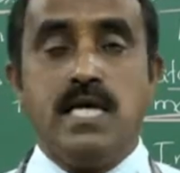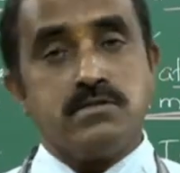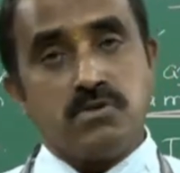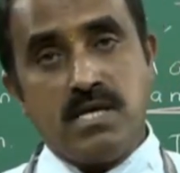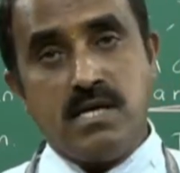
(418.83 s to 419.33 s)

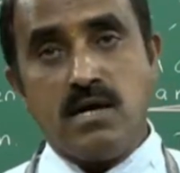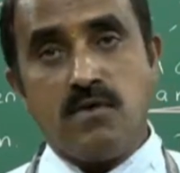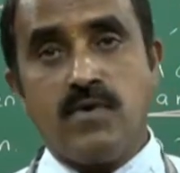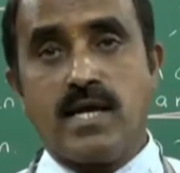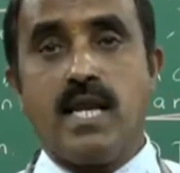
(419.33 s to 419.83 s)
So here
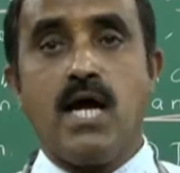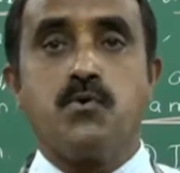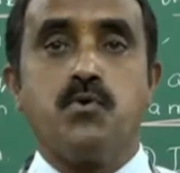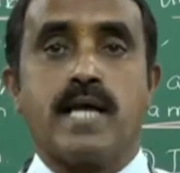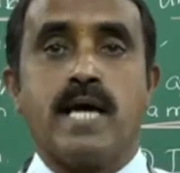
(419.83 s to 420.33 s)
we can have
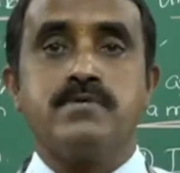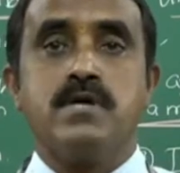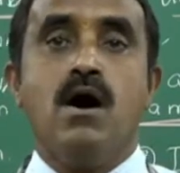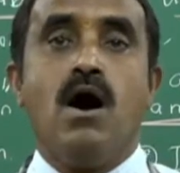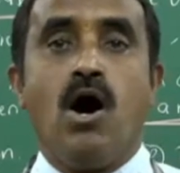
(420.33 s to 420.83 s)
two types,
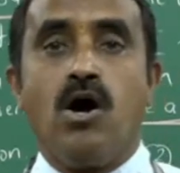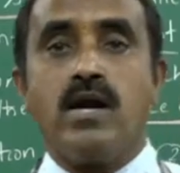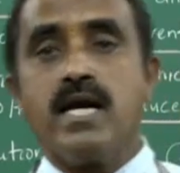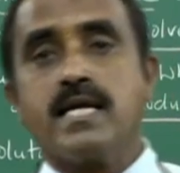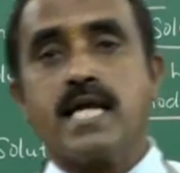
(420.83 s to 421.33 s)

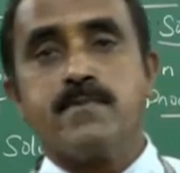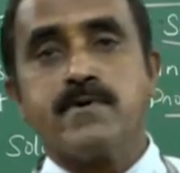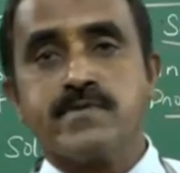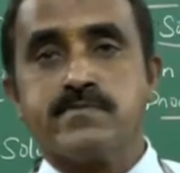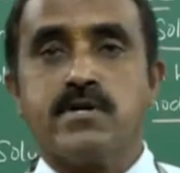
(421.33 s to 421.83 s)
ordered type
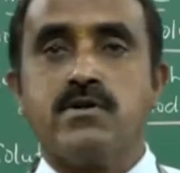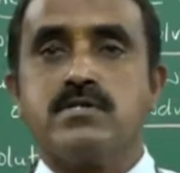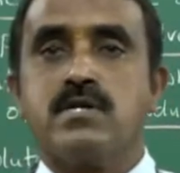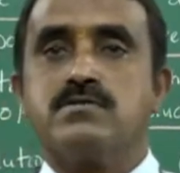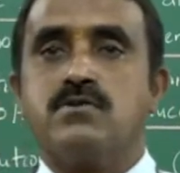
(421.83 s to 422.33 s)
of
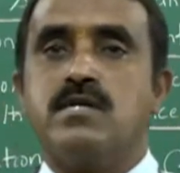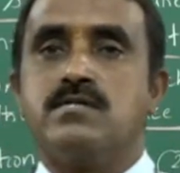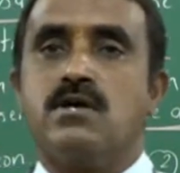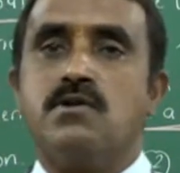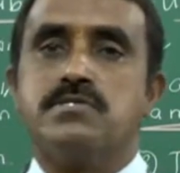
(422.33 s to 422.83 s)
substitutional solid
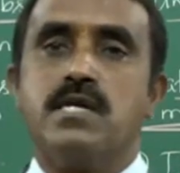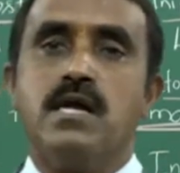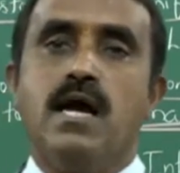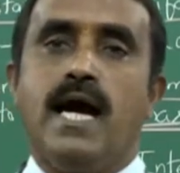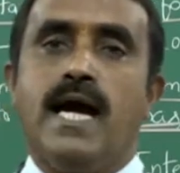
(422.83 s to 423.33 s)
solution
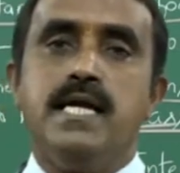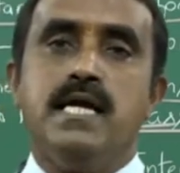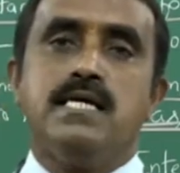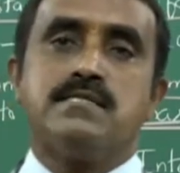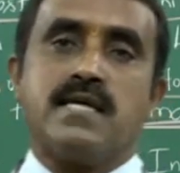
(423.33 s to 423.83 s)
and
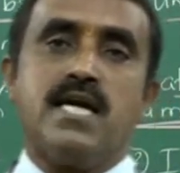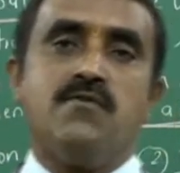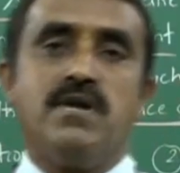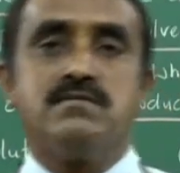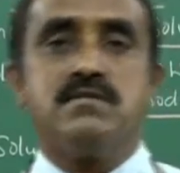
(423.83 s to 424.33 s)
second
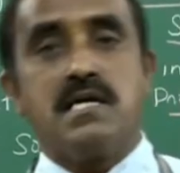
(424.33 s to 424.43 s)
one is